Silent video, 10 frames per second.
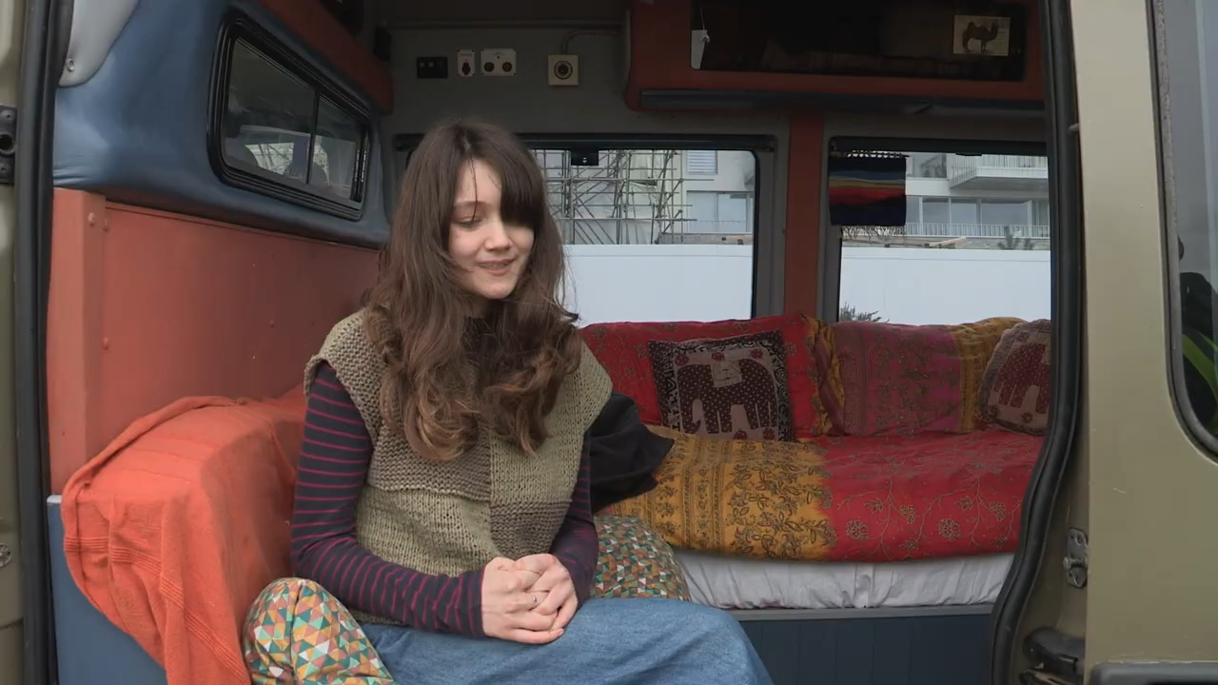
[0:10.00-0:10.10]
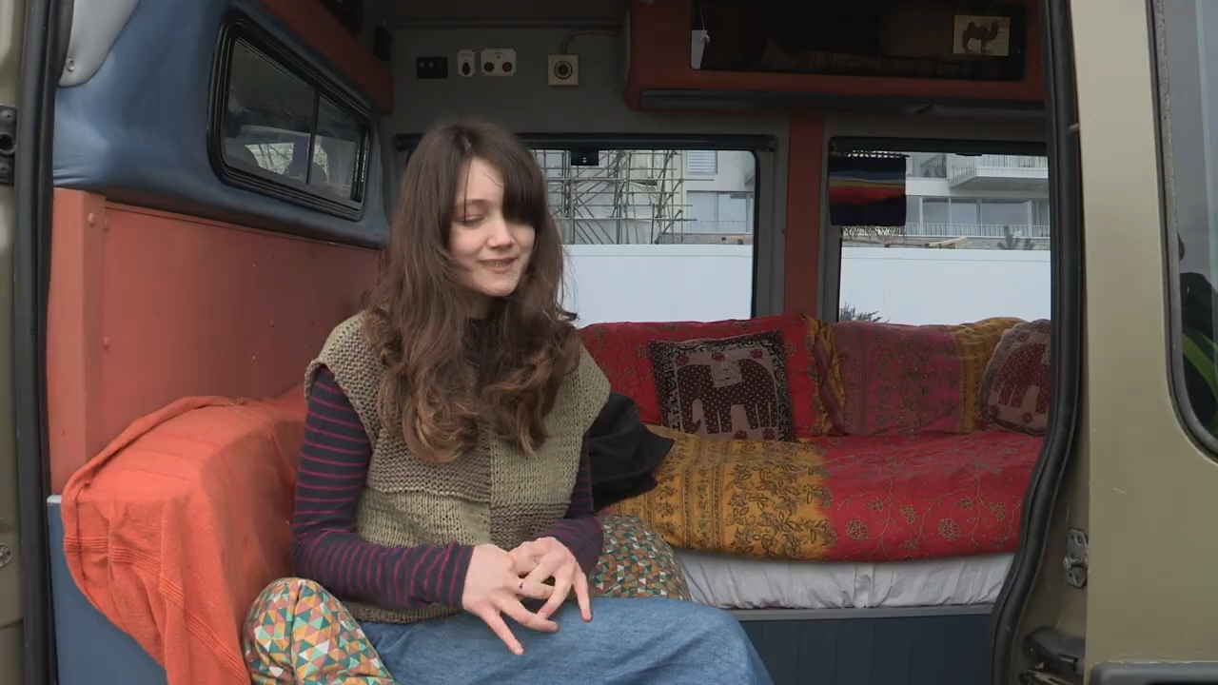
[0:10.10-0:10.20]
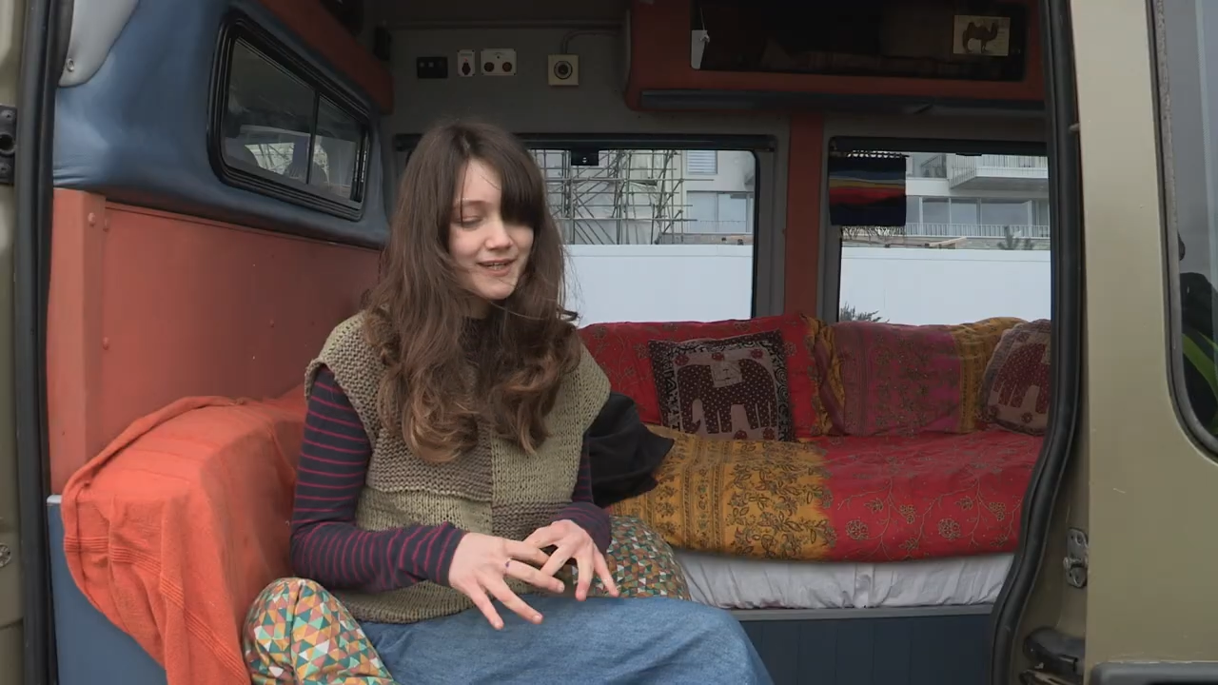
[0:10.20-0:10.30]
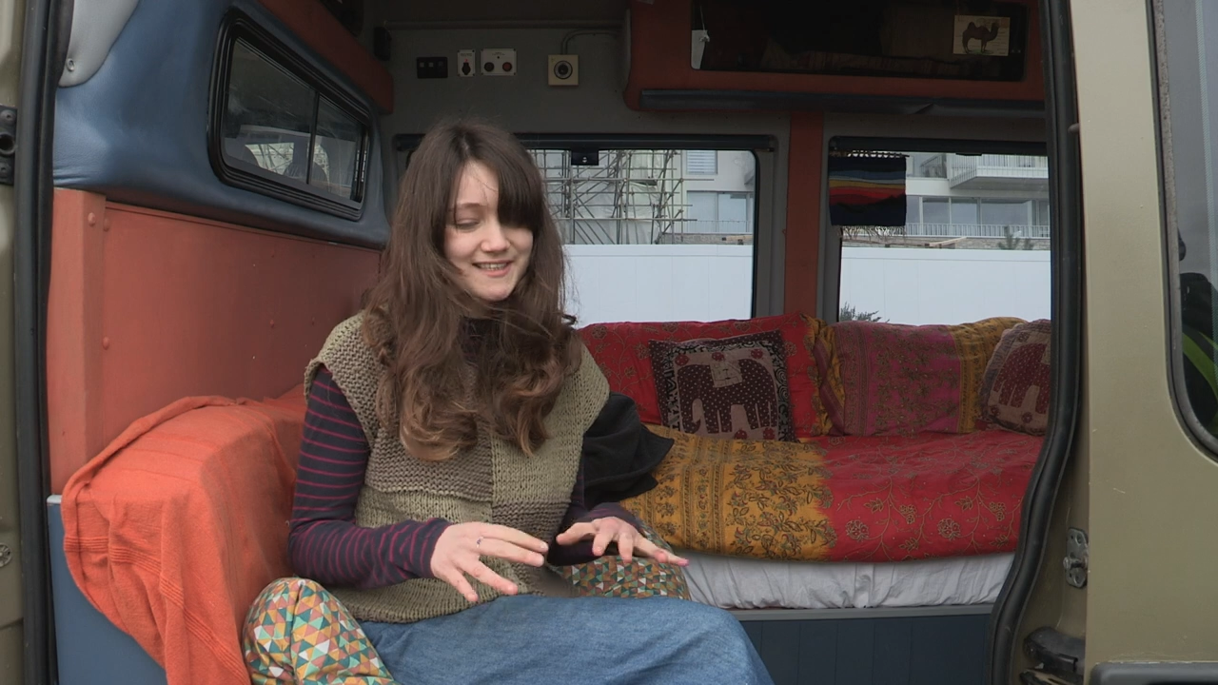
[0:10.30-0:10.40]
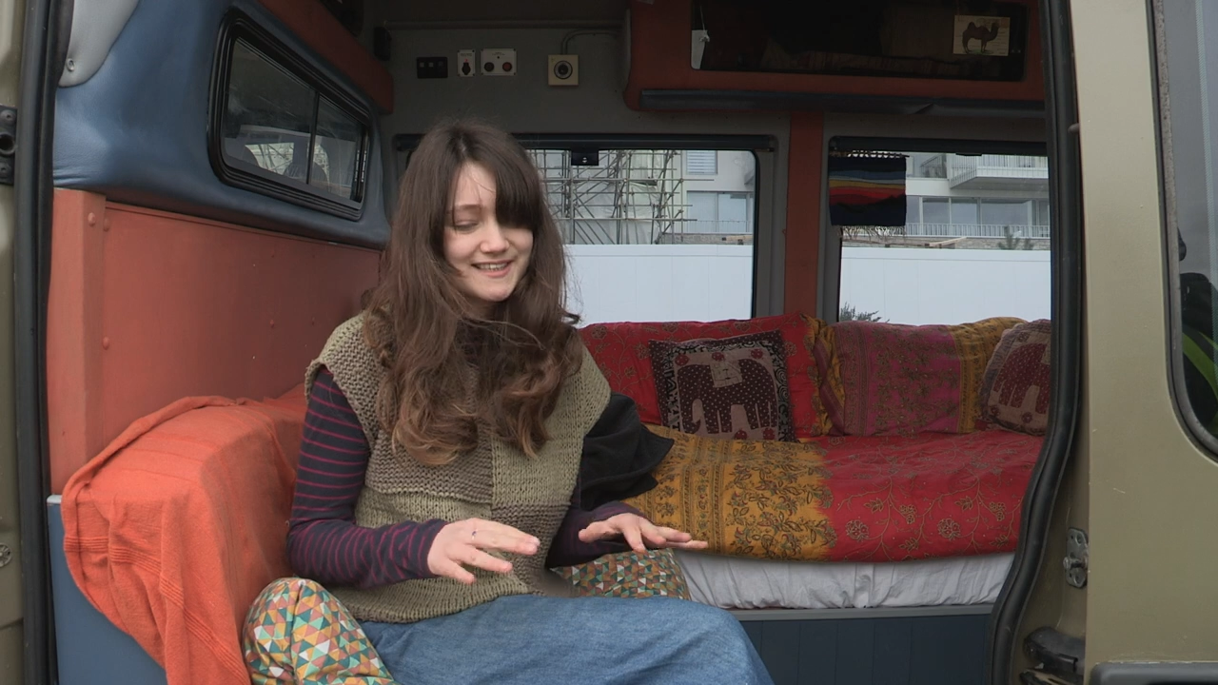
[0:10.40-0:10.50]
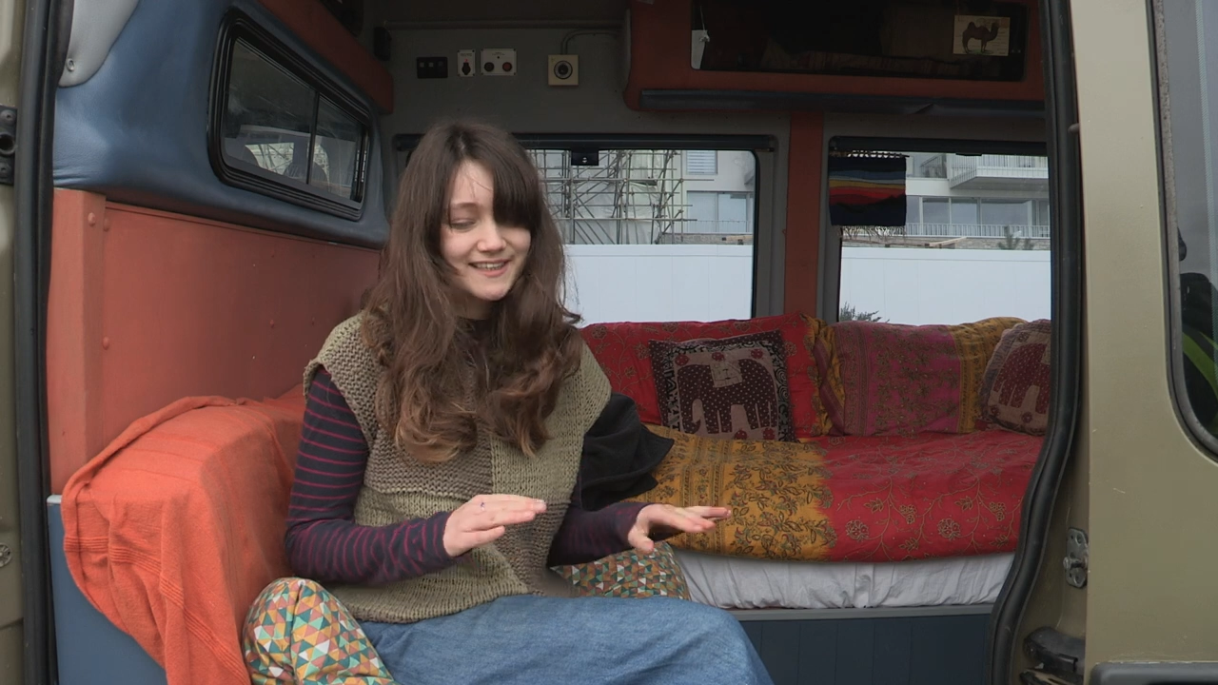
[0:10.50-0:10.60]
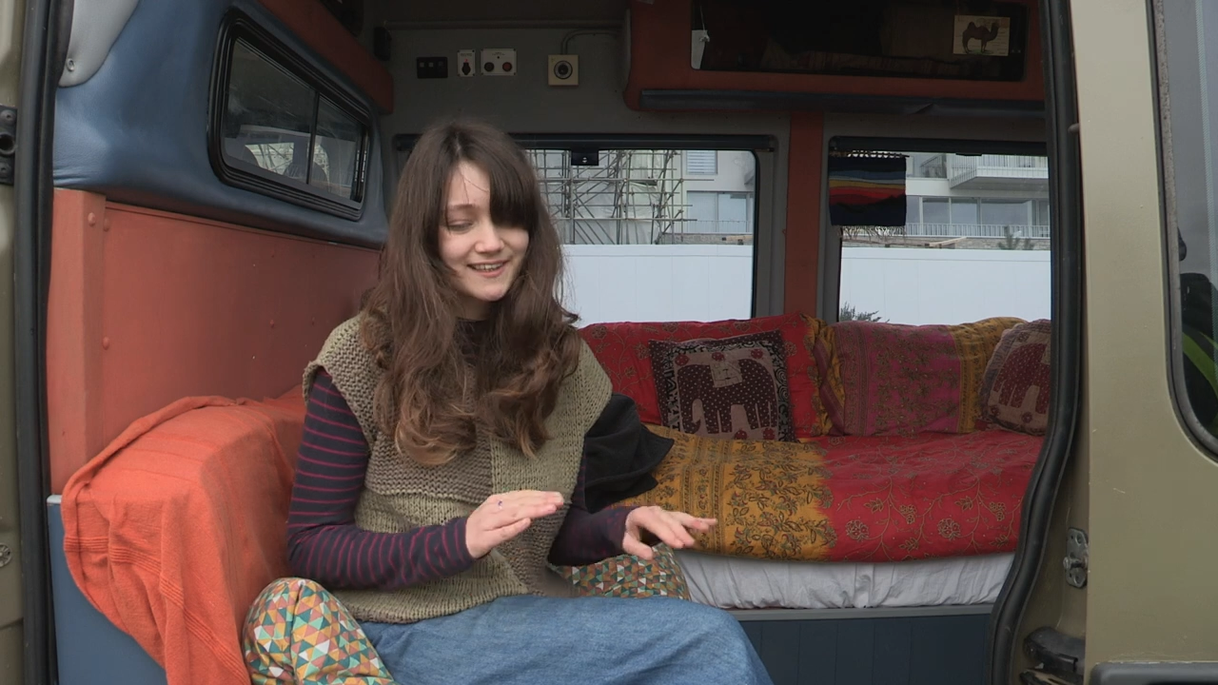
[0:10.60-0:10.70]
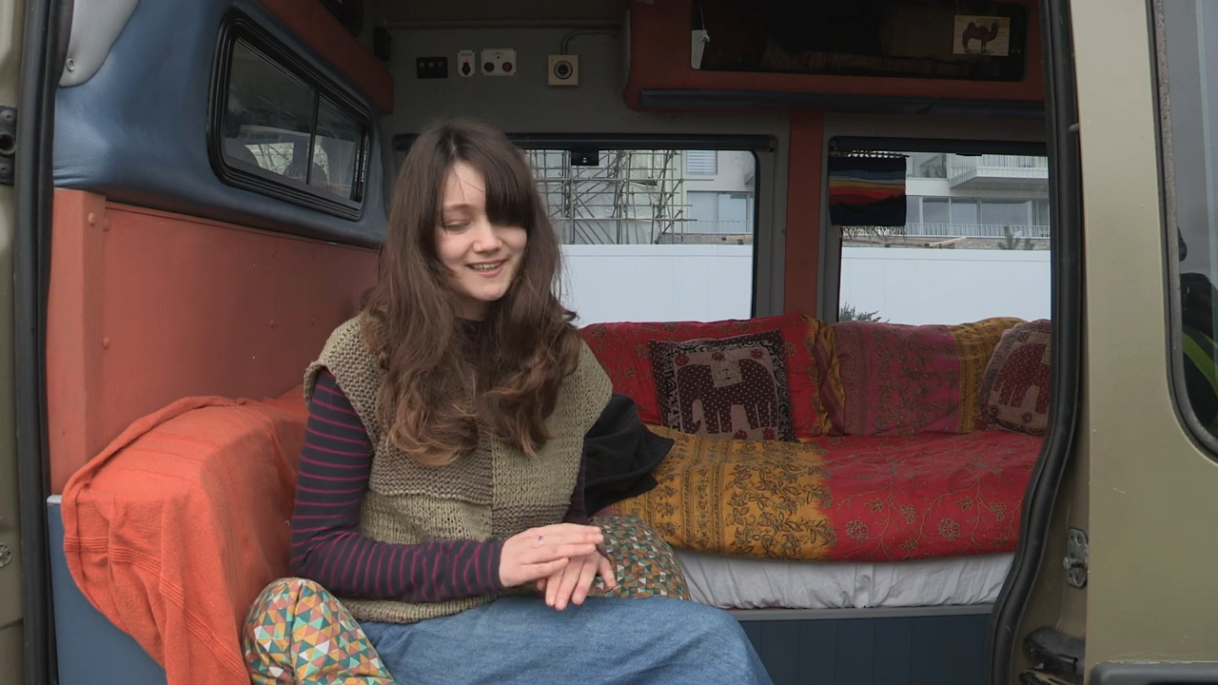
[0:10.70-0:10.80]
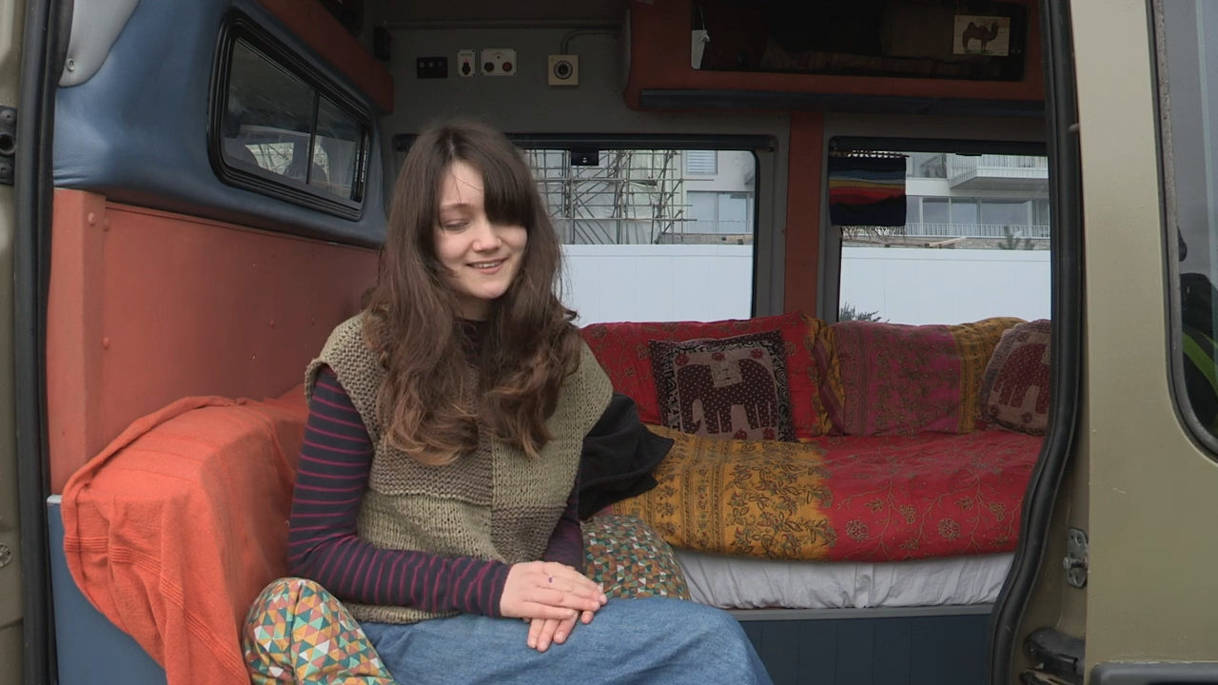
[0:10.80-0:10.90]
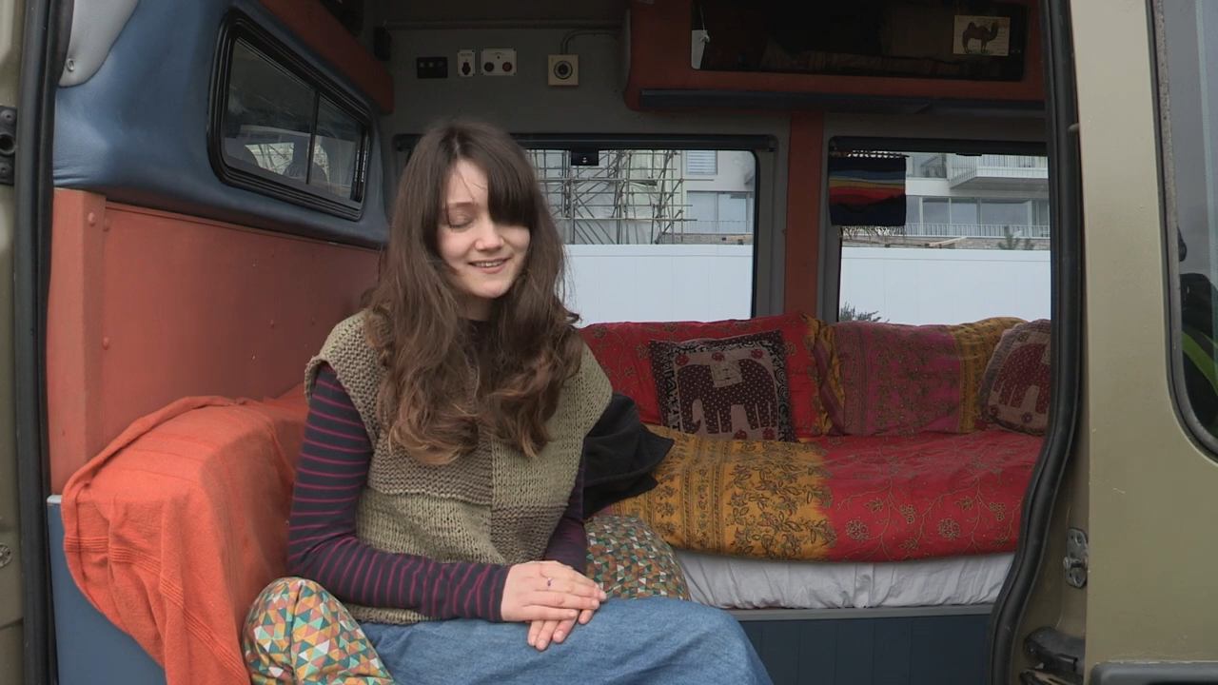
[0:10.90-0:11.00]
tidy,
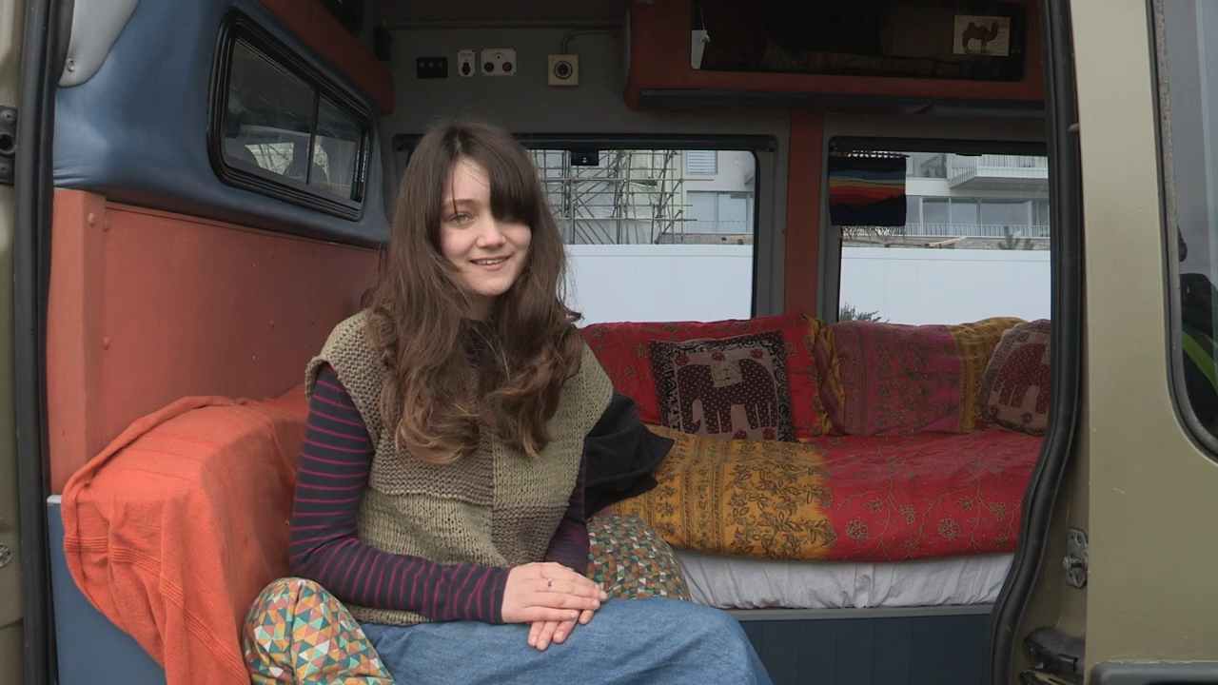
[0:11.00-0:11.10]
and I